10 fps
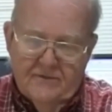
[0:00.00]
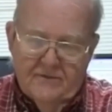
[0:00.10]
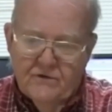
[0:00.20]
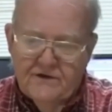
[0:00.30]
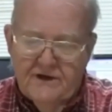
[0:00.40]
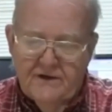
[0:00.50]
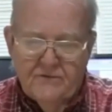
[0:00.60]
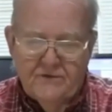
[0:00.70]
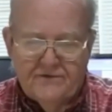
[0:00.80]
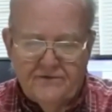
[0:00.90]
in
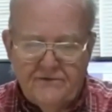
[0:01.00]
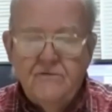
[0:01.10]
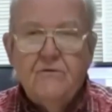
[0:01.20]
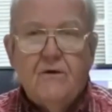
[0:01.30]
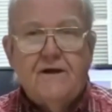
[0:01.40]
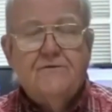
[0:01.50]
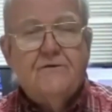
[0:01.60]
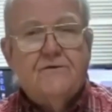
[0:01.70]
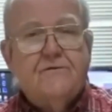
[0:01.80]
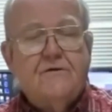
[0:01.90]
working with new
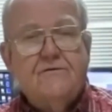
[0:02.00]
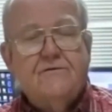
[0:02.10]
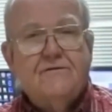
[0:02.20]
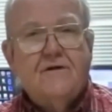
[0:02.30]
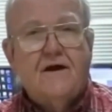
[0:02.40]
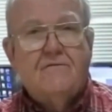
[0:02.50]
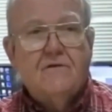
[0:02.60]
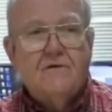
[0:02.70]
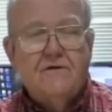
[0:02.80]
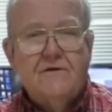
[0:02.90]
graduate
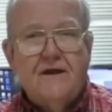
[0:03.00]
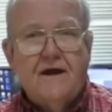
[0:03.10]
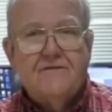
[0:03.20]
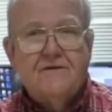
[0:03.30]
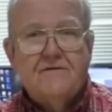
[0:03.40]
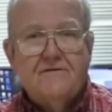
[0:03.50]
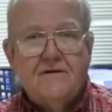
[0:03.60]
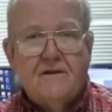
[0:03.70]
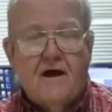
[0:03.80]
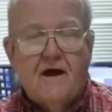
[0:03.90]
students, I've learned
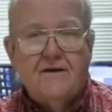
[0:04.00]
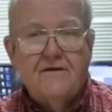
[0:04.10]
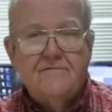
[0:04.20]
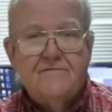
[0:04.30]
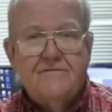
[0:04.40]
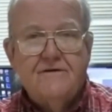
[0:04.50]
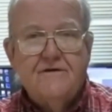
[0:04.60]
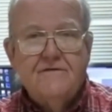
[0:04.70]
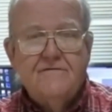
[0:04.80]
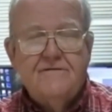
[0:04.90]
that there's a
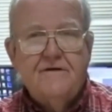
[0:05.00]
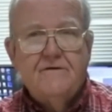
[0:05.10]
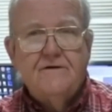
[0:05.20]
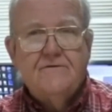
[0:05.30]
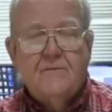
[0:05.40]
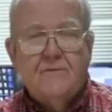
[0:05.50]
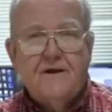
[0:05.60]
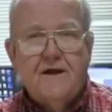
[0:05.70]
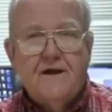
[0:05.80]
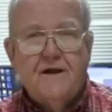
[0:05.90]
lot of
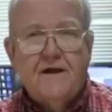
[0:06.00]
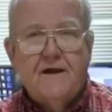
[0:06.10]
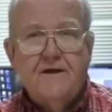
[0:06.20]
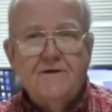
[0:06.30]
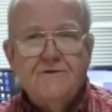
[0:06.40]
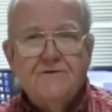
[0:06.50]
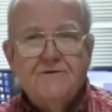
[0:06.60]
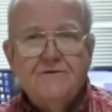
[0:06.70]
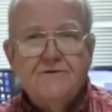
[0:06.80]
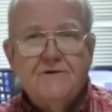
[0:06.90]
fear and
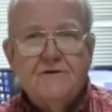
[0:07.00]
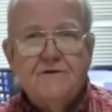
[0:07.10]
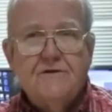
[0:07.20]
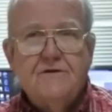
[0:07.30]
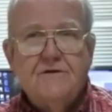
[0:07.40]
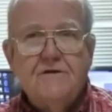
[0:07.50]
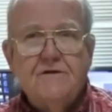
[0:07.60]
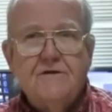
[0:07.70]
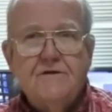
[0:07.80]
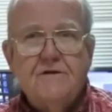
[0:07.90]
trepidation,
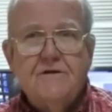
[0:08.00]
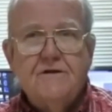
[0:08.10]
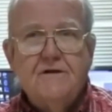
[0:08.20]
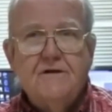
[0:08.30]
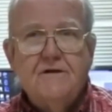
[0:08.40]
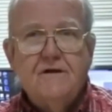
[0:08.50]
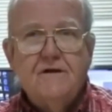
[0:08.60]
and